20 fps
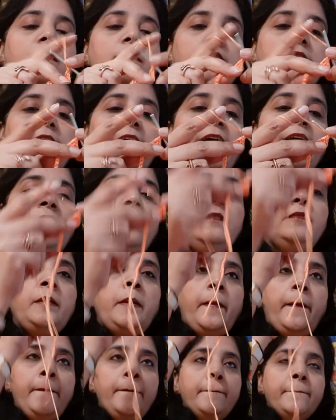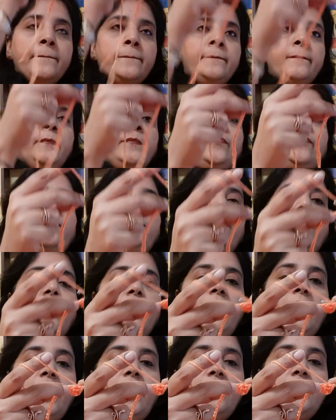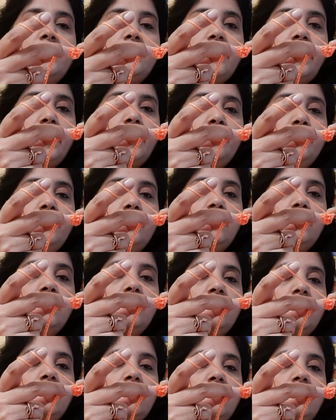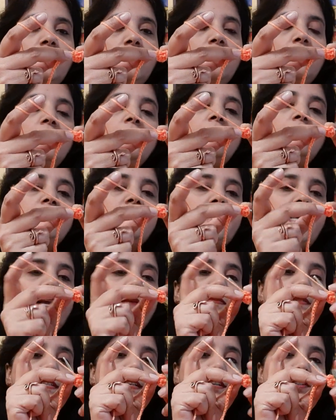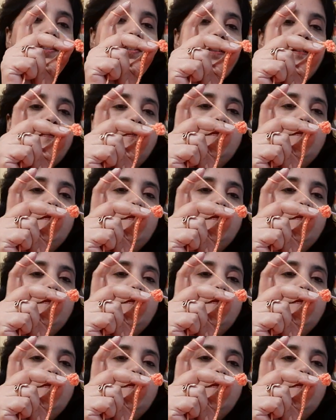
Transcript: Then another time, same stitch.